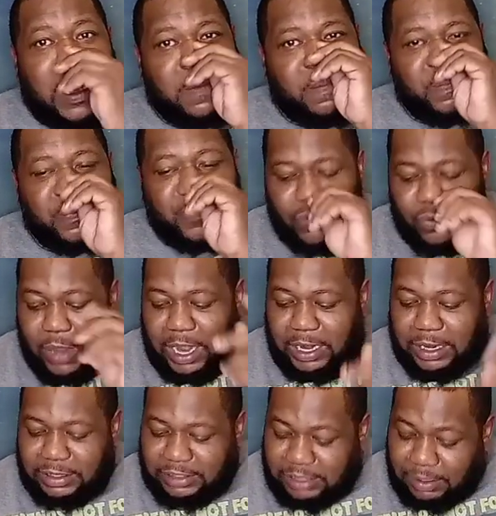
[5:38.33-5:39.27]
and
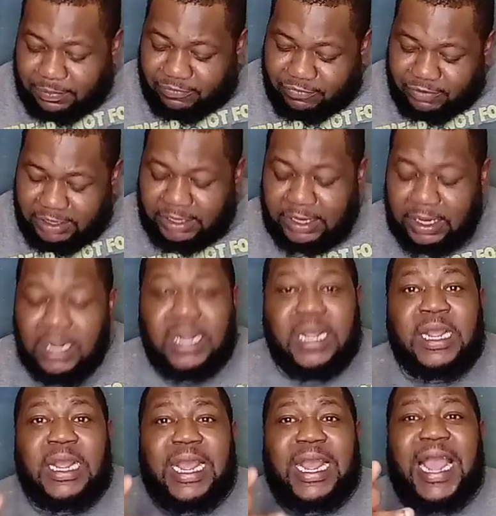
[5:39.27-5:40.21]
isolate yourself
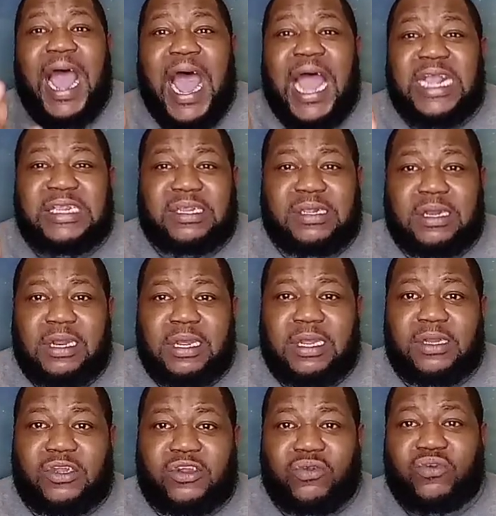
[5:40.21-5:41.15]
from
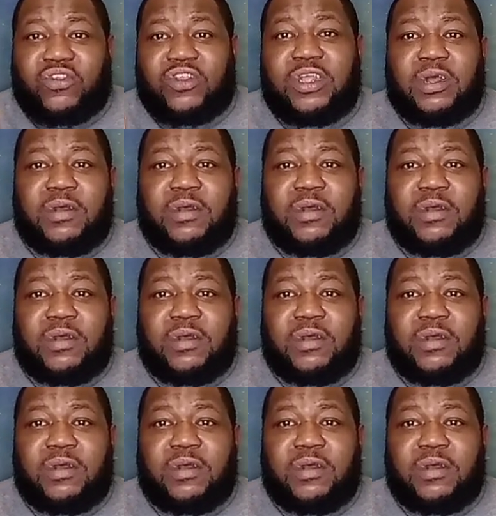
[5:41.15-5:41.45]
everything else.